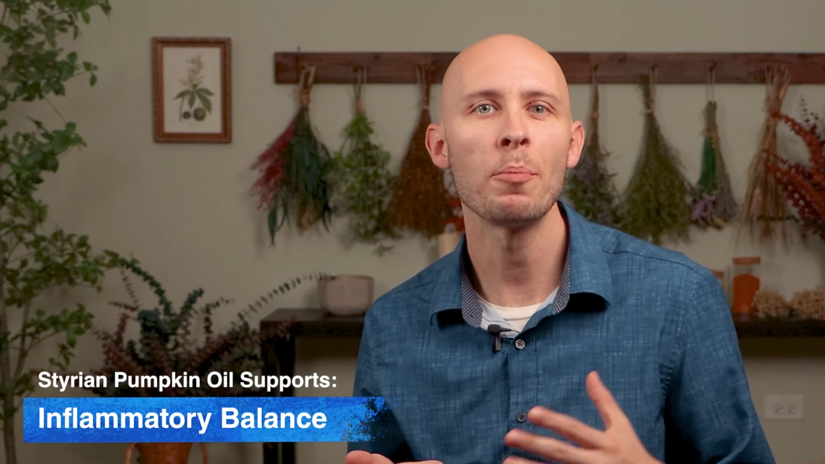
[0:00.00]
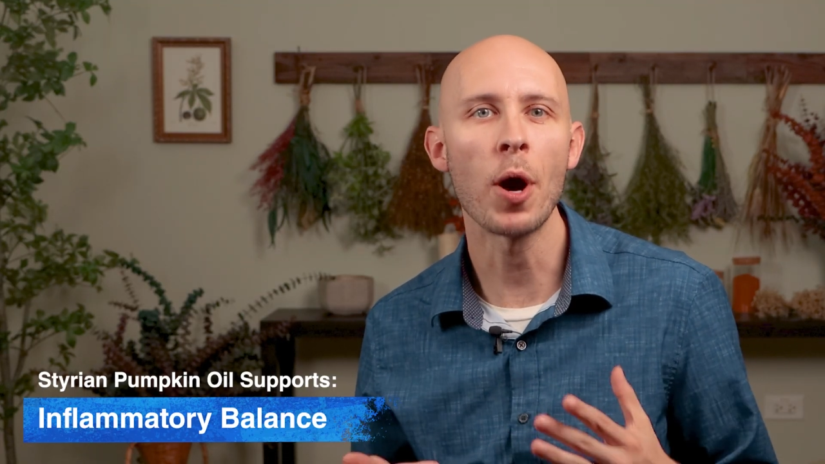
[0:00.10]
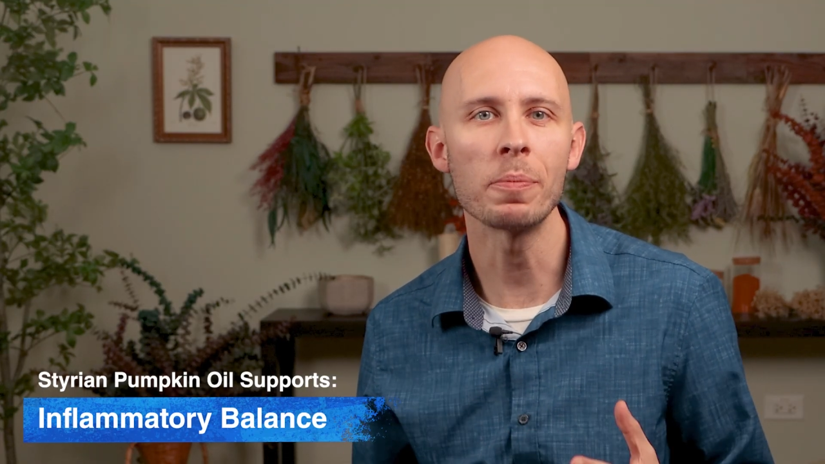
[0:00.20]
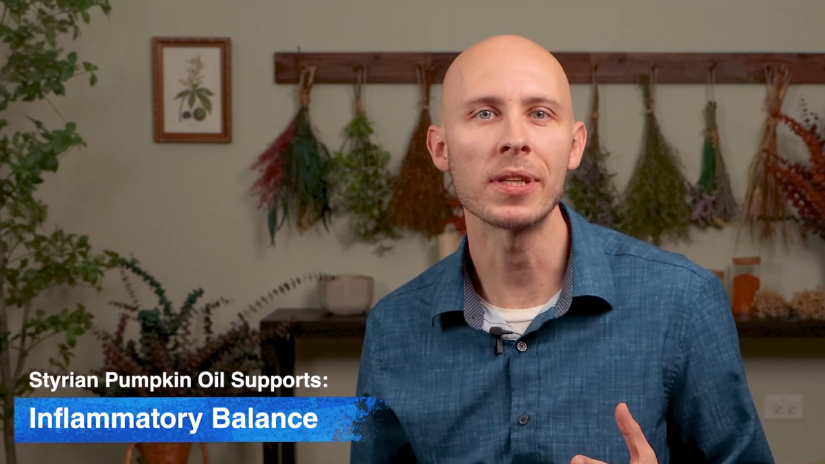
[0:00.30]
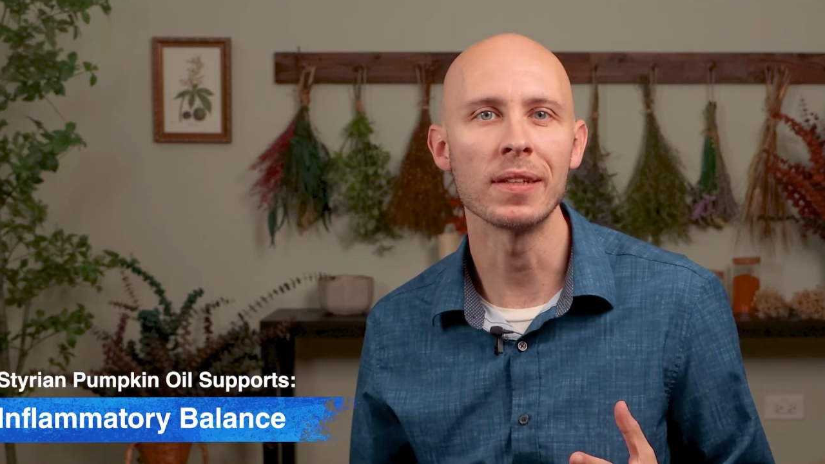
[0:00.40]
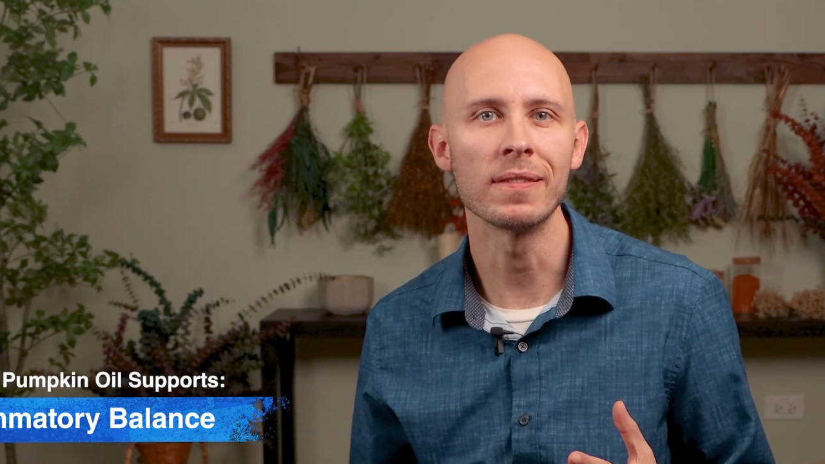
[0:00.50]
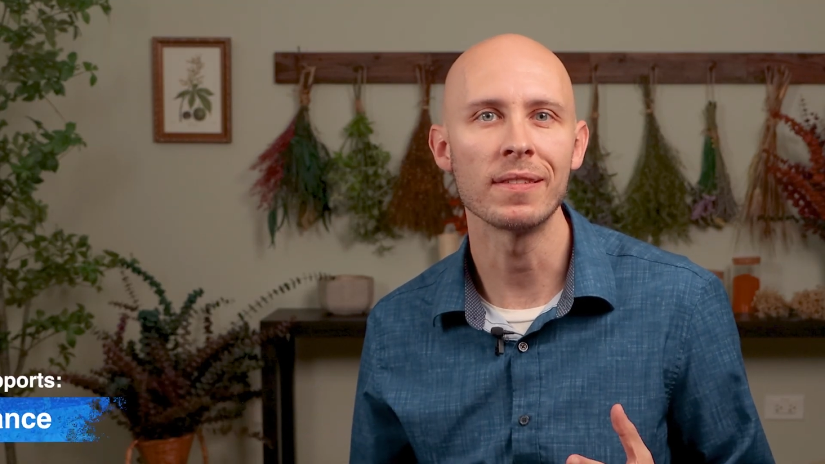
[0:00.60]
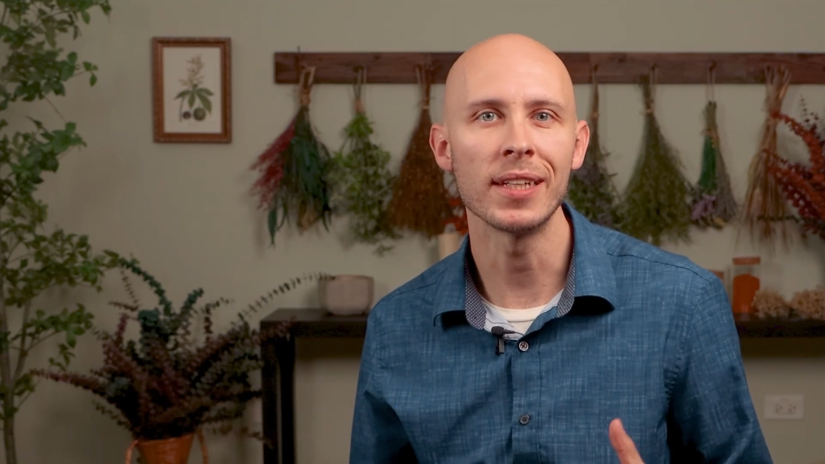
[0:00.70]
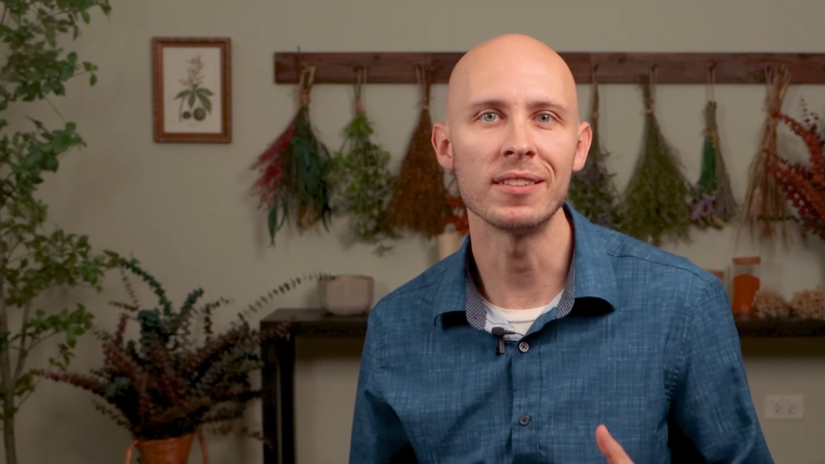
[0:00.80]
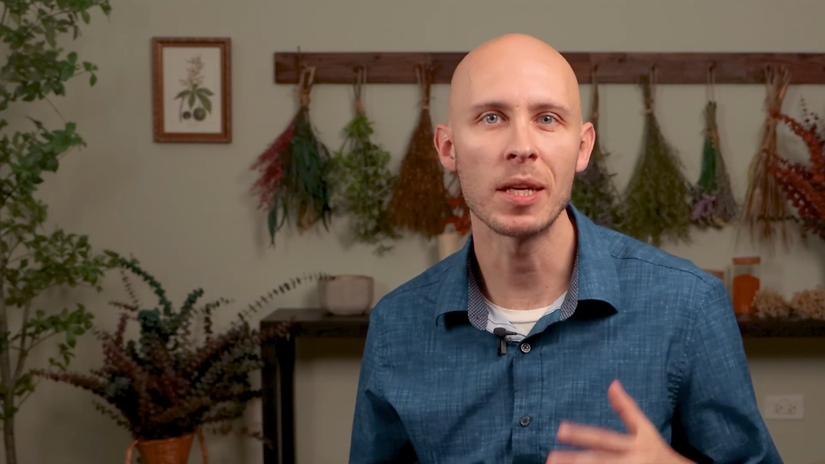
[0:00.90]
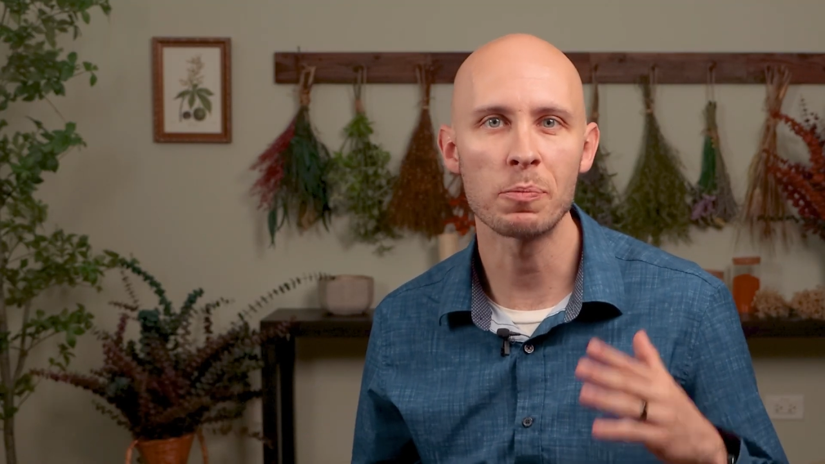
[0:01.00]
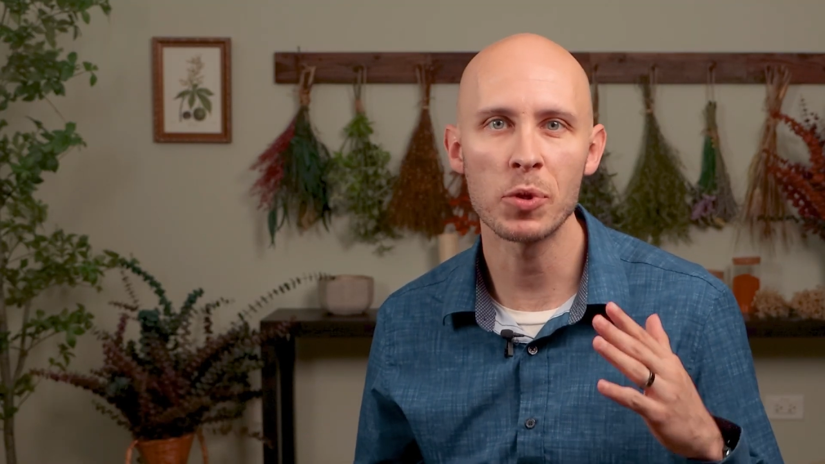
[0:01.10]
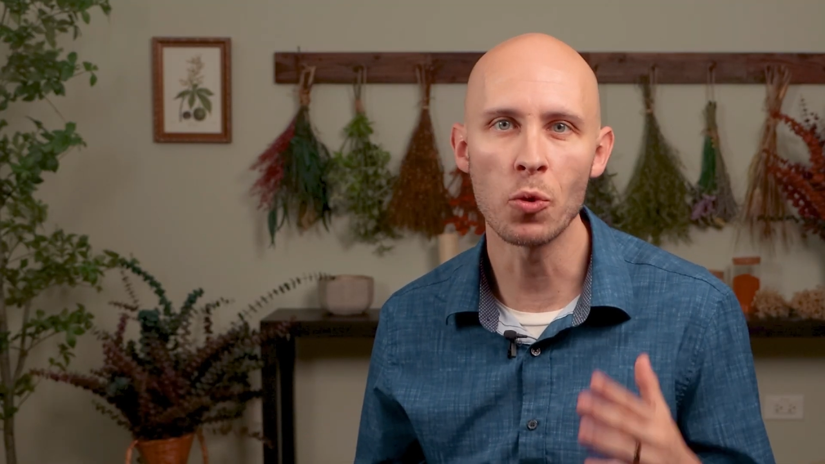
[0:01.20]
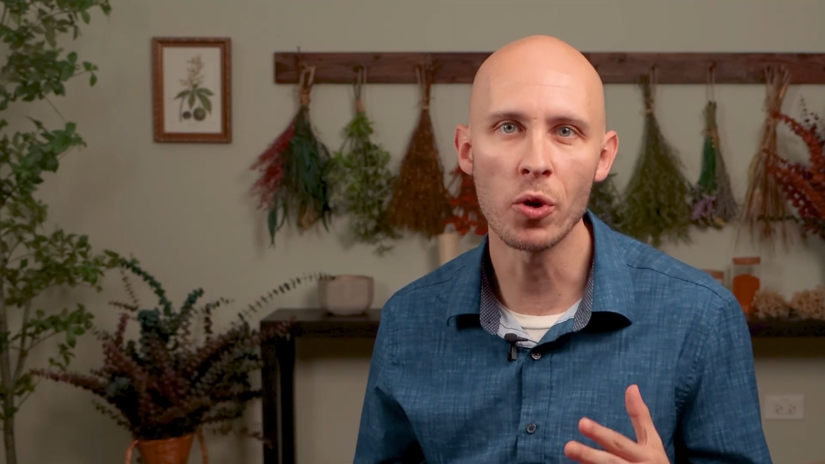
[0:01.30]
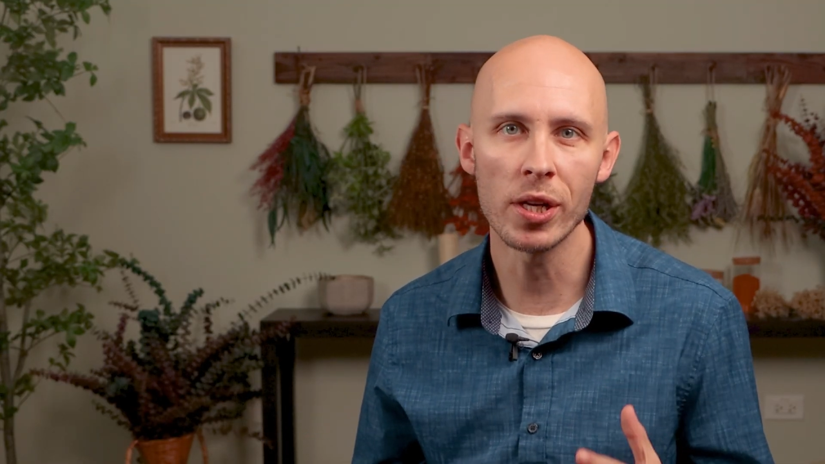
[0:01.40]
Pumpkin is a
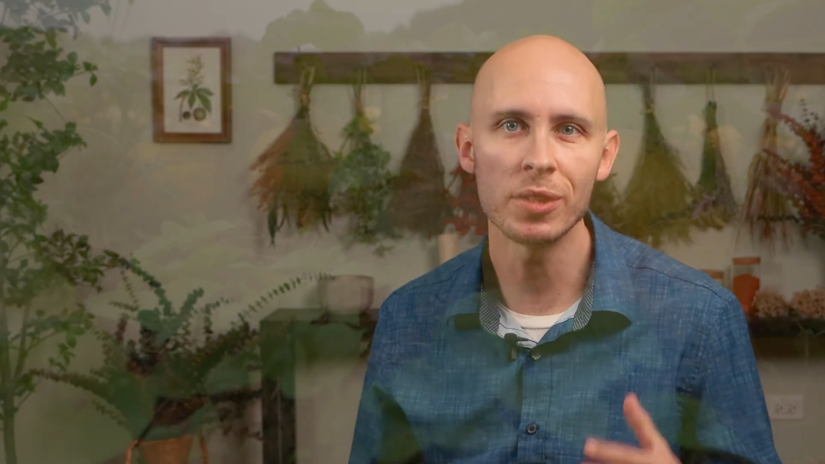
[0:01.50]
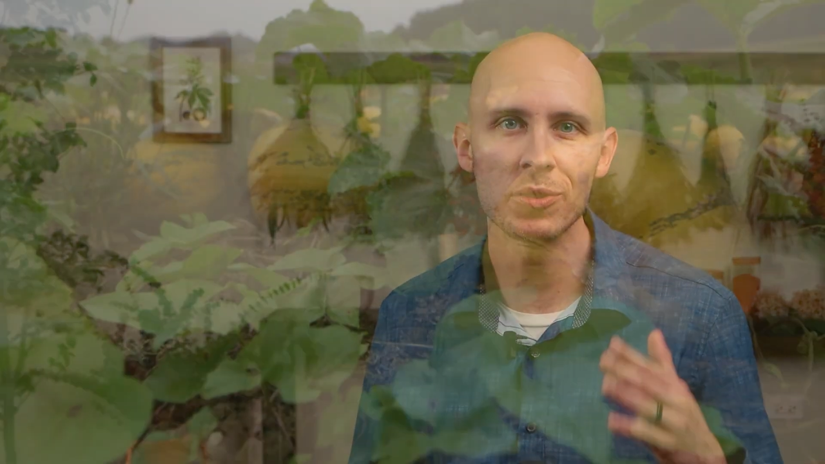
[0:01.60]
pure